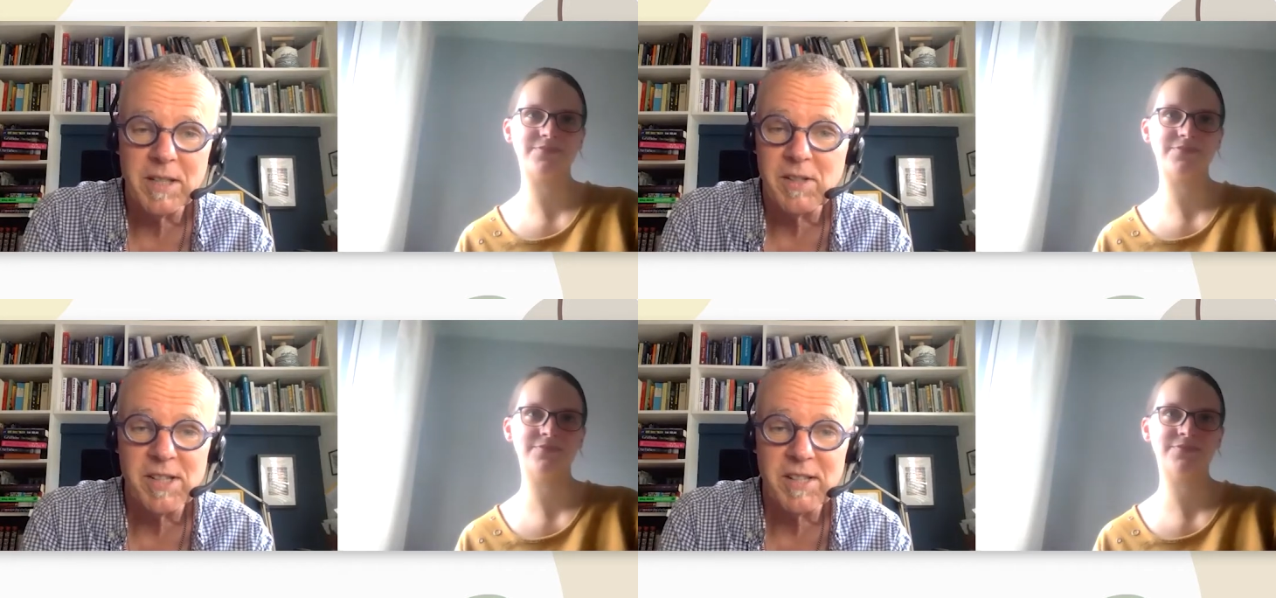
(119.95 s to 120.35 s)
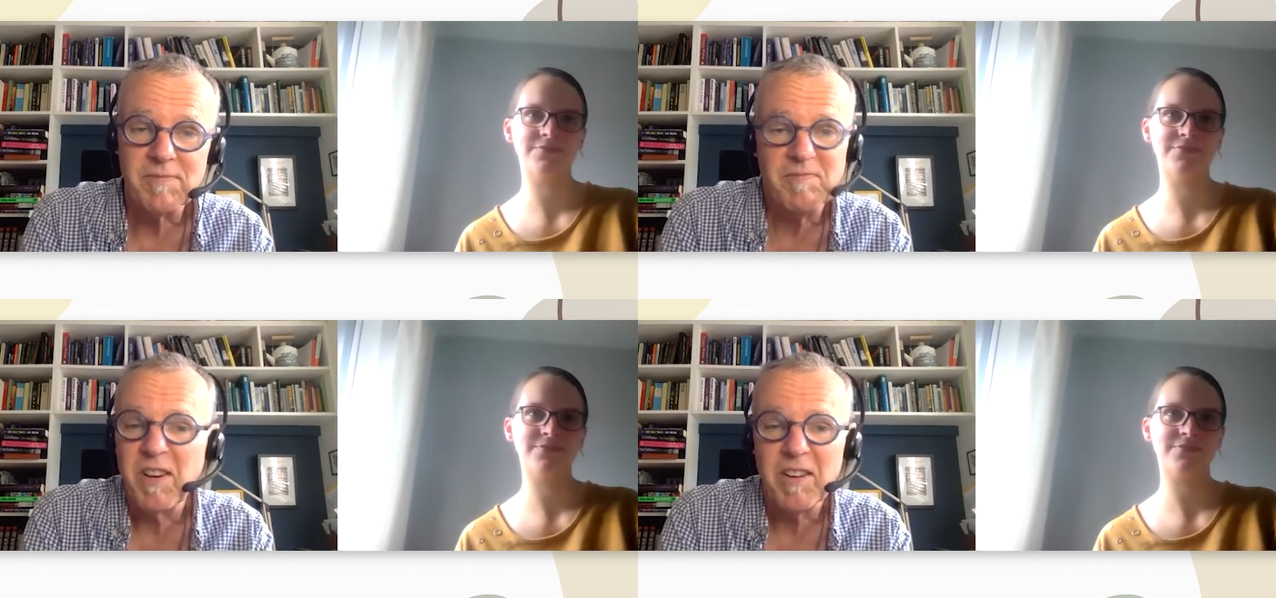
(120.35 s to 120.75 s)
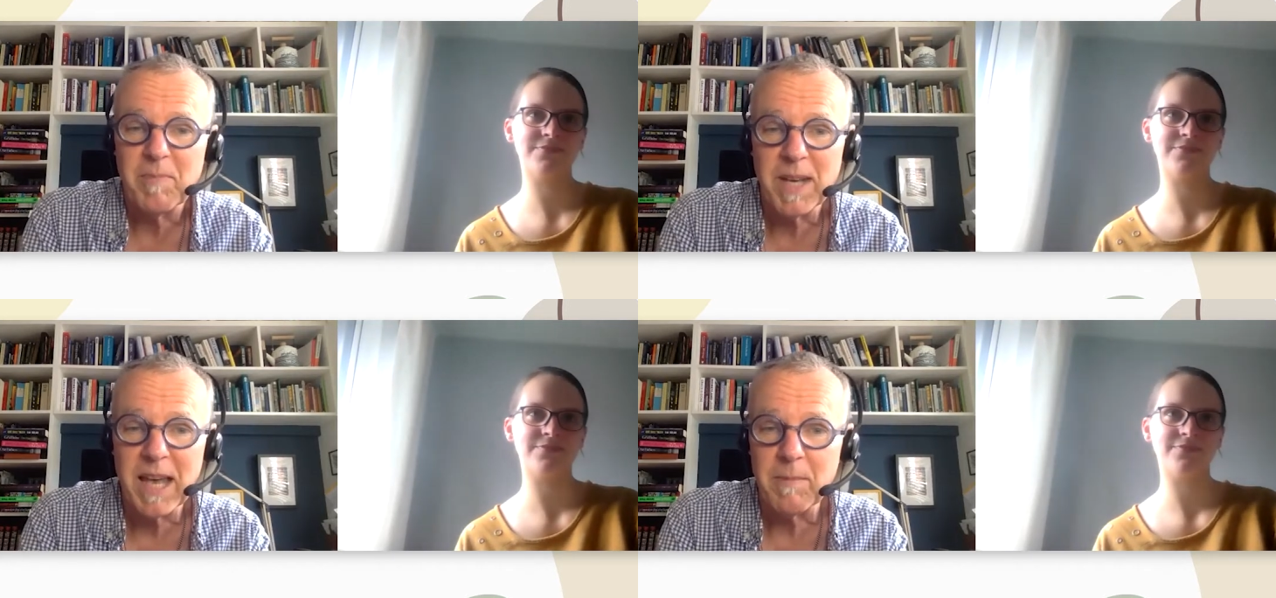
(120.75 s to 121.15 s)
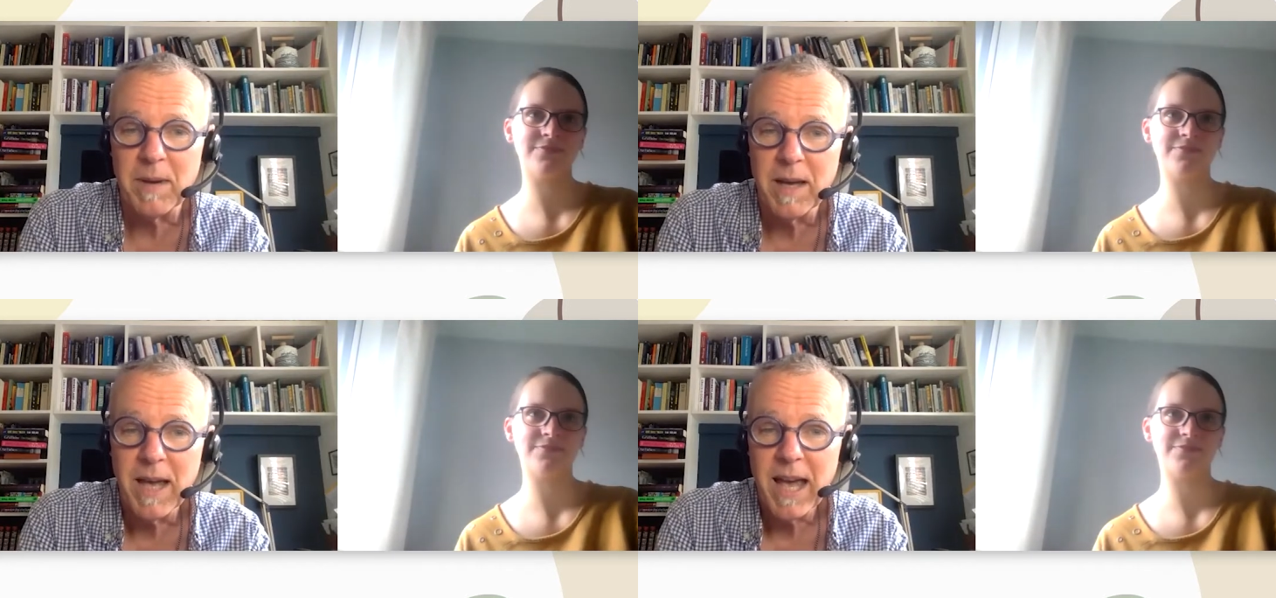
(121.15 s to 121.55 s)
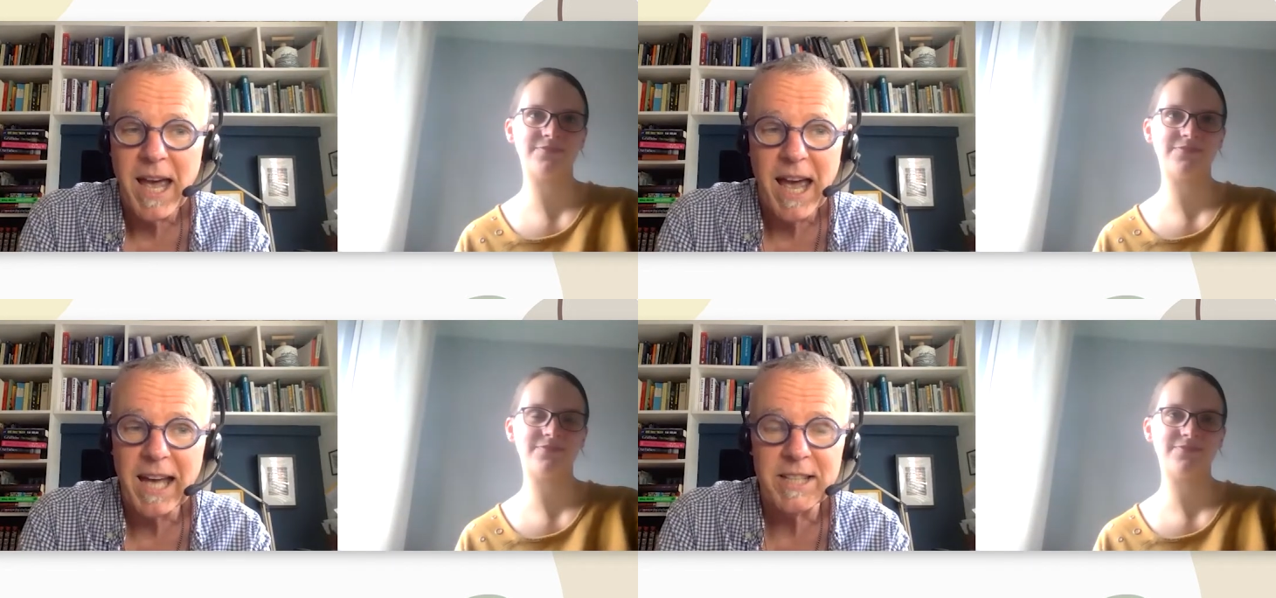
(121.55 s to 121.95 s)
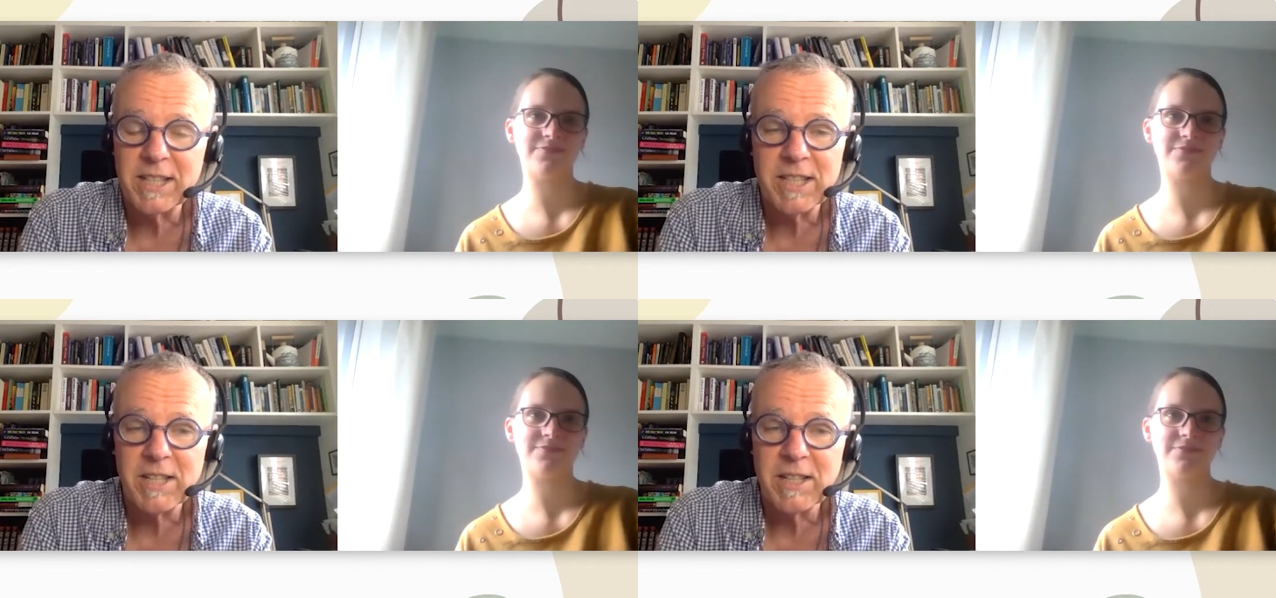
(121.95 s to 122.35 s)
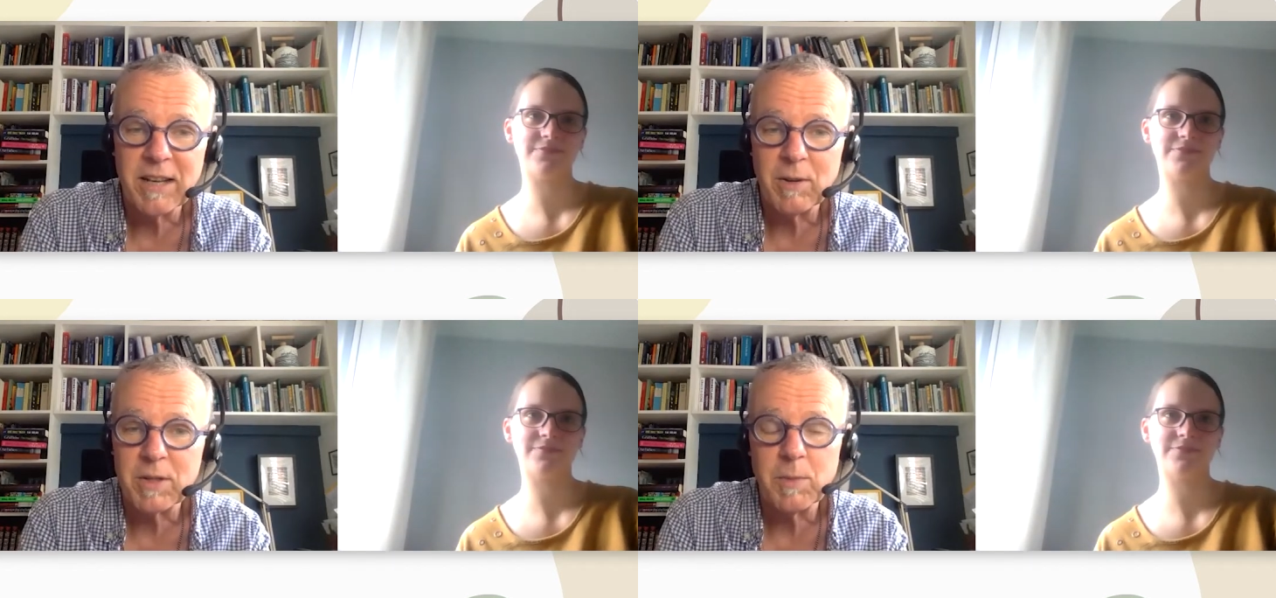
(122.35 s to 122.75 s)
Speaker 1: till 5 p.m. and turn out lots of